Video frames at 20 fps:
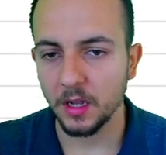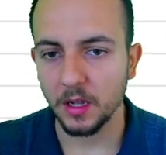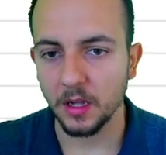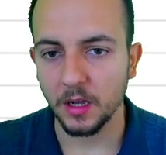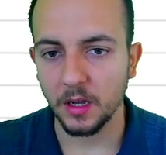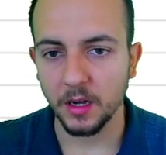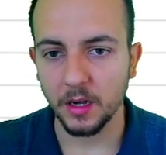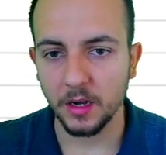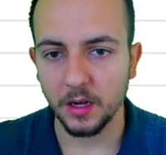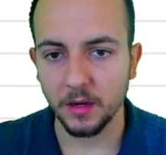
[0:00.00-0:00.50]

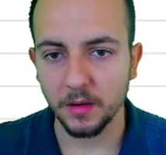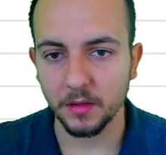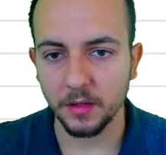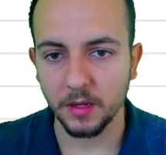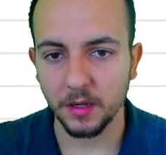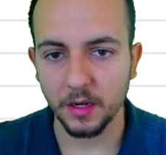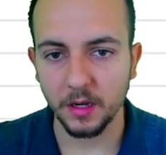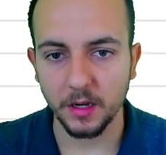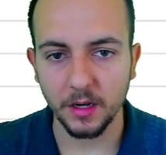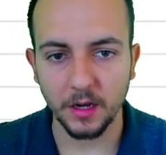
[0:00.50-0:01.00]
I
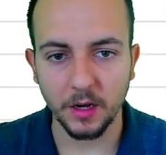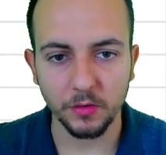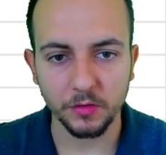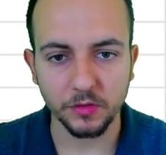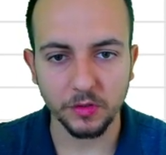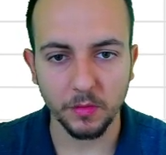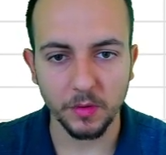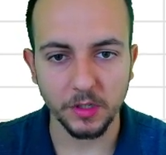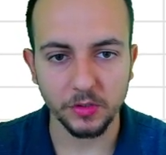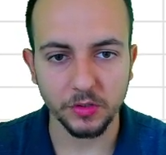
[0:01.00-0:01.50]

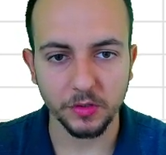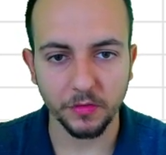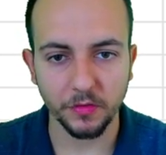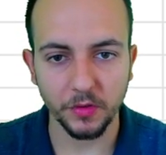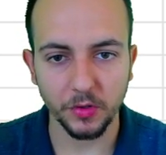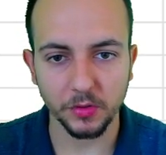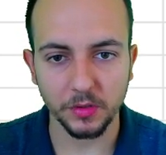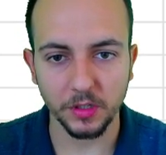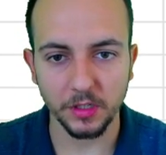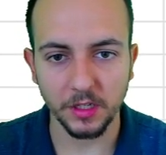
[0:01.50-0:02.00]
also want to
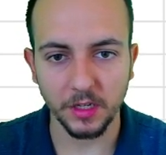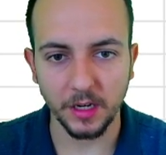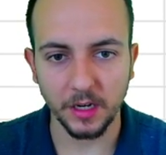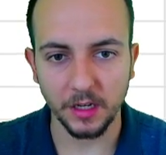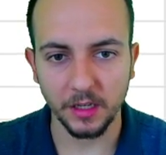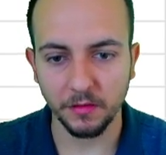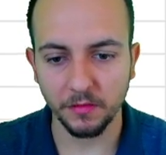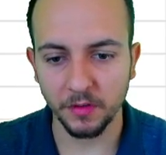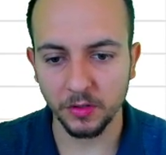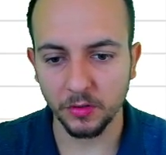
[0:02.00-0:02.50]
filter the
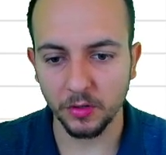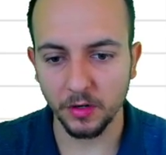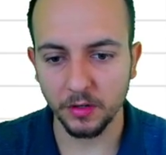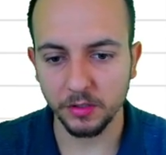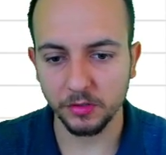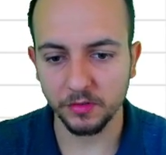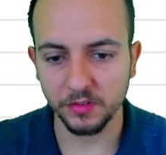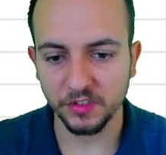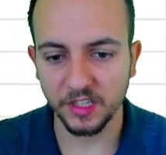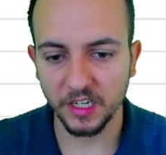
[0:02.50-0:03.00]
inventory
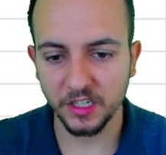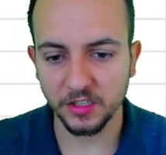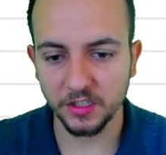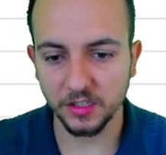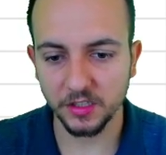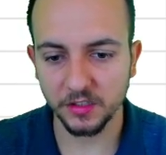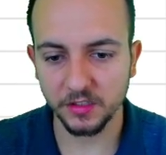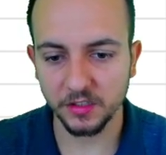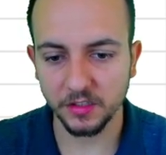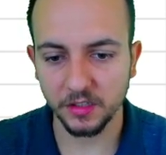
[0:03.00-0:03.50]

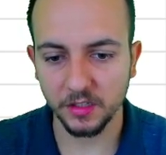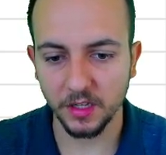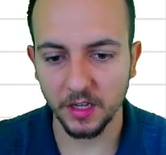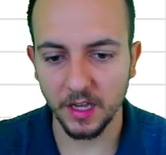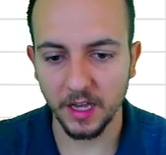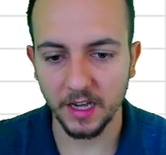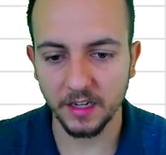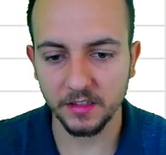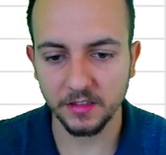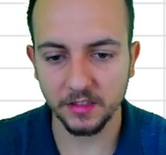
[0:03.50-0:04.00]
transactions,
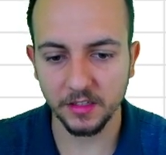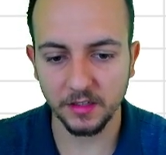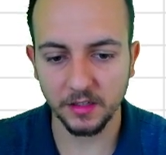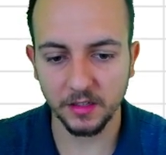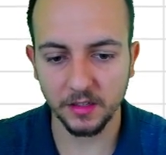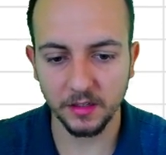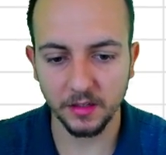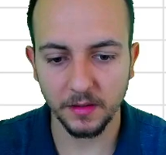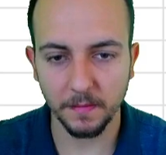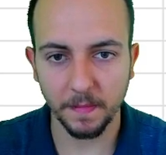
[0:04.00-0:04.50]

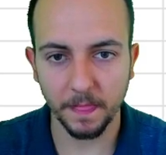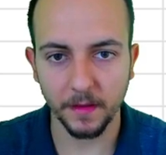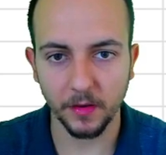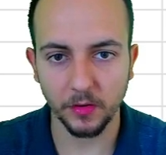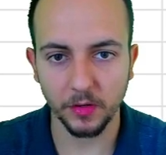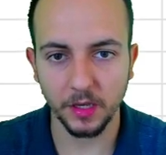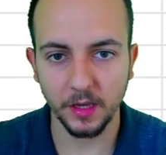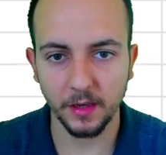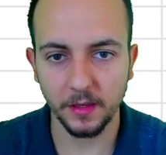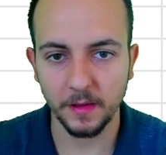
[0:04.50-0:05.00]
X-City,
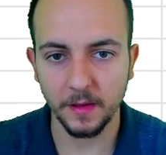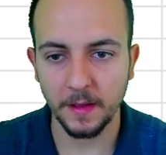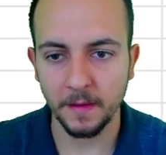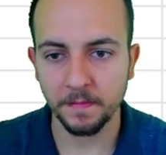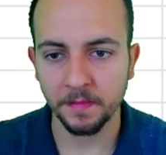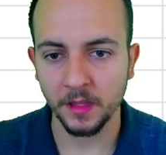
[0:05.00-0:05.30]
OK.